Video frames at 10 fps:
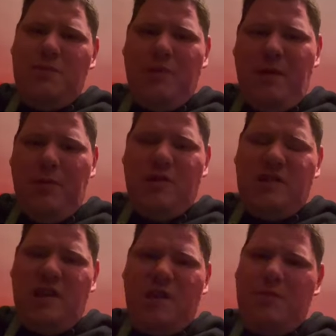bit of
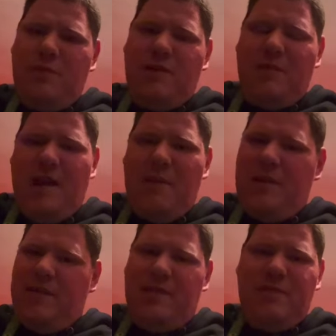music, bit of that,
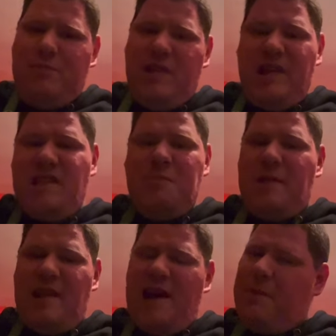bit of this,
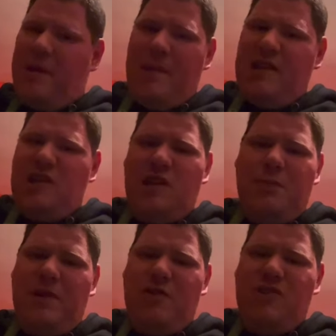bit of that, bit of magic,
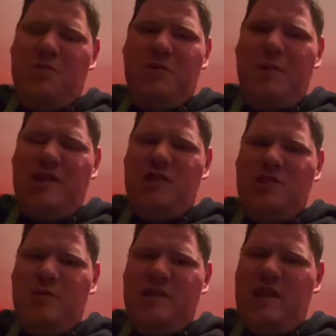bit of Christmas magic,
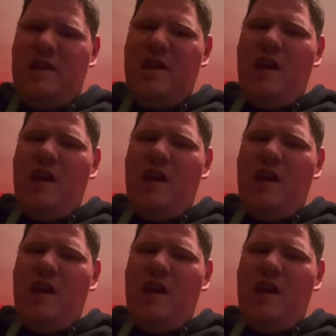shall we say.